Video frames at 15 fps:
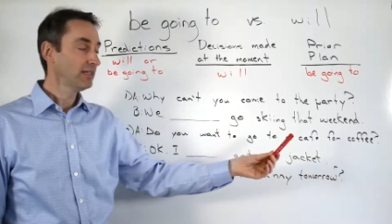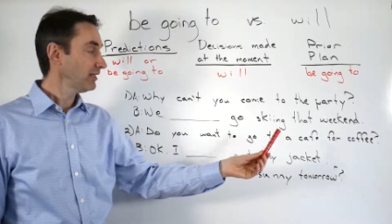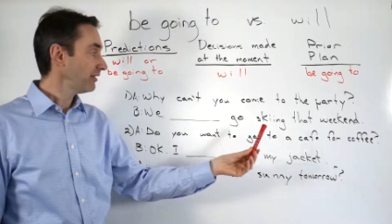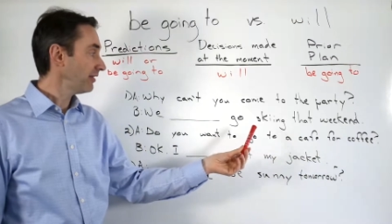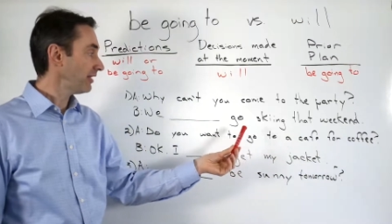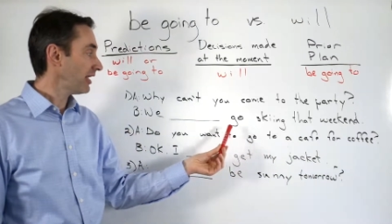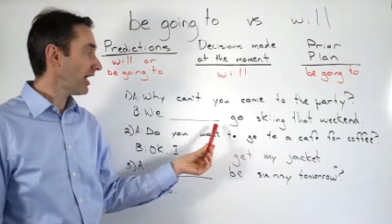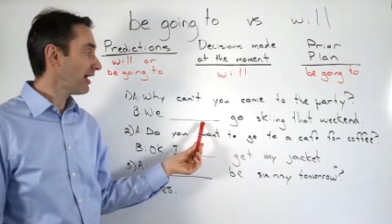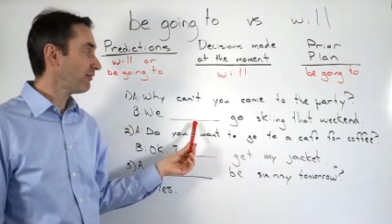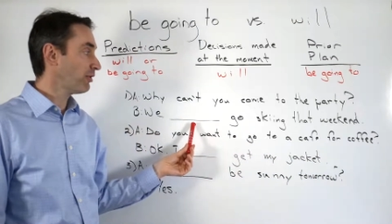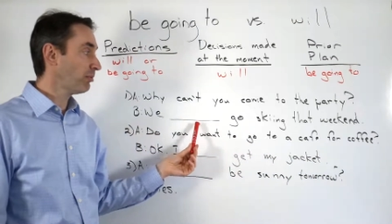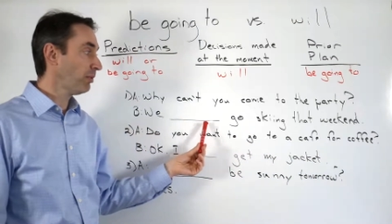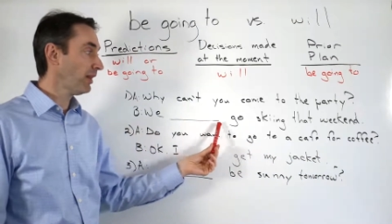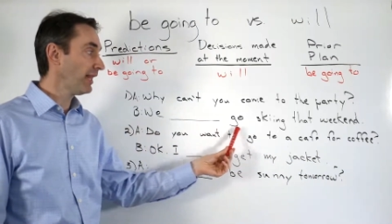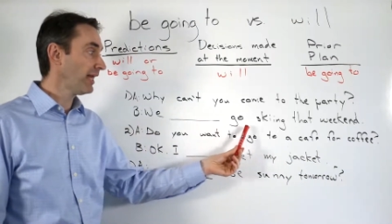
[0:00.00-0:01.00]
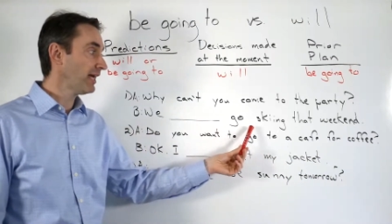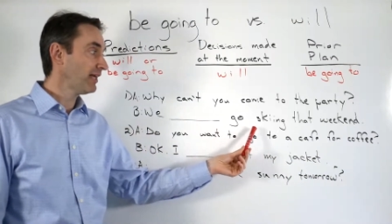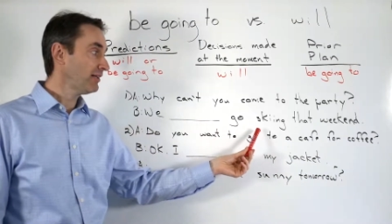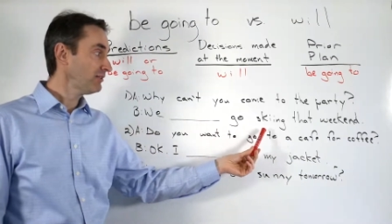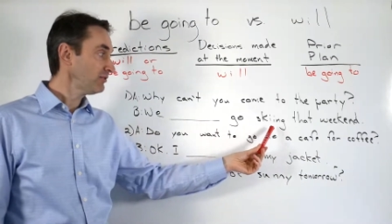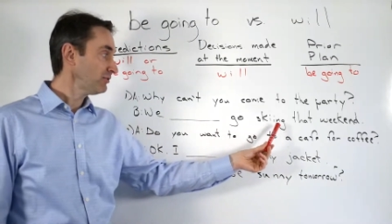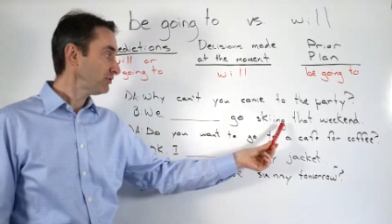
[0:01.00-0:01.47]
They have a
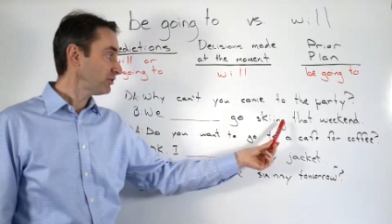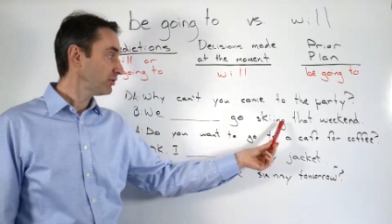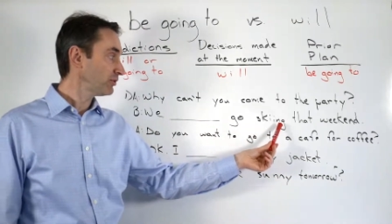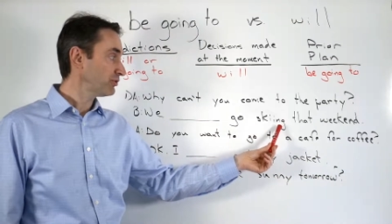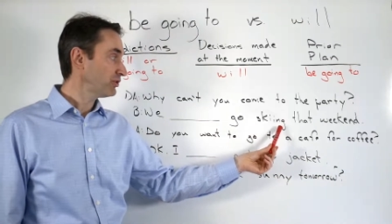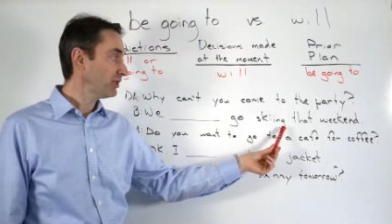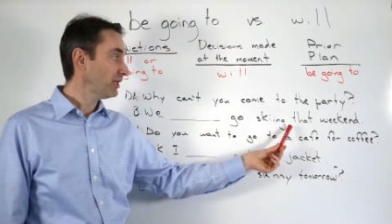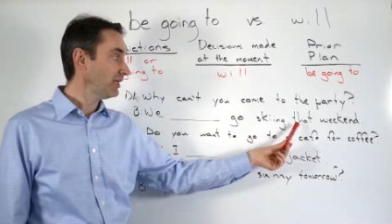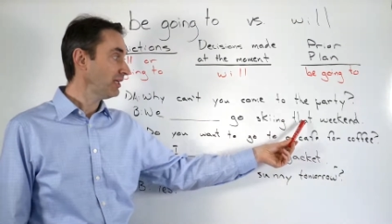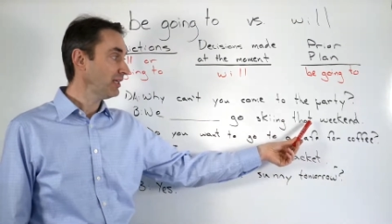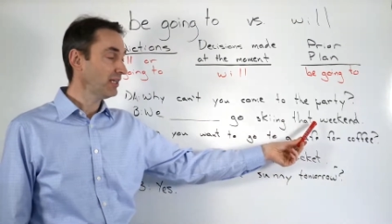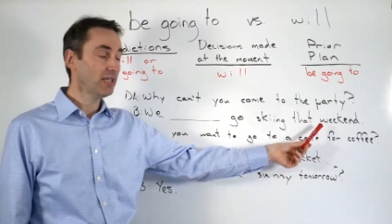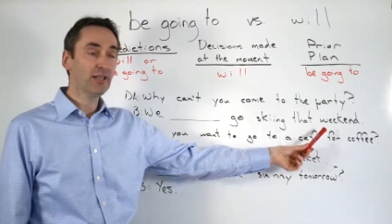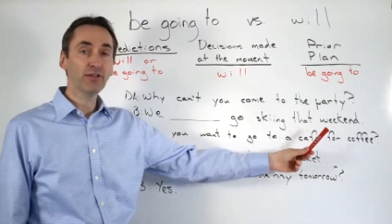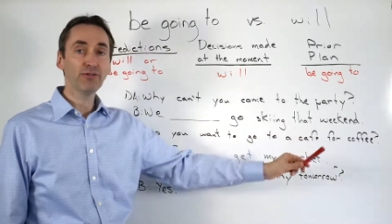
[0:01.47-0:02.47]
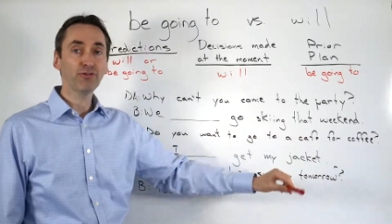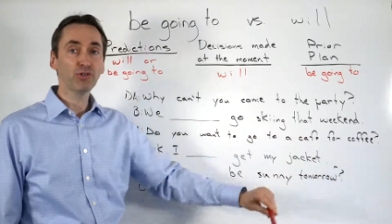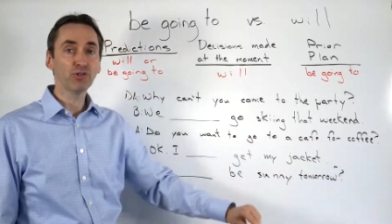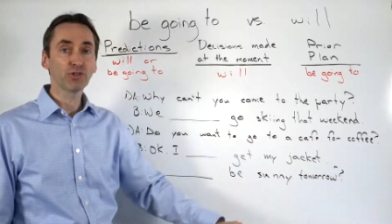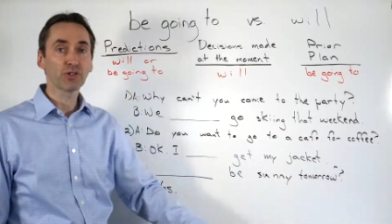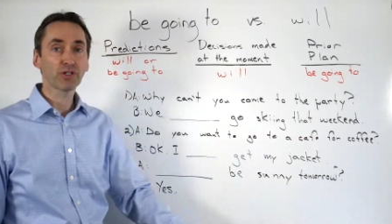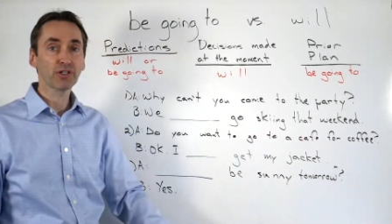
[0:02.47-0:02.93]
plan to go skiing in the
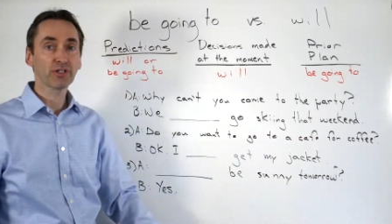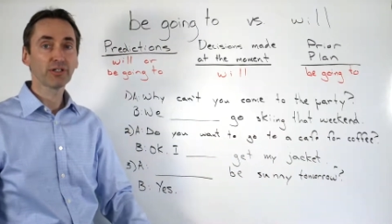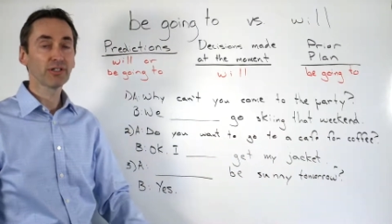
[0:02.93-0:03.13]
future.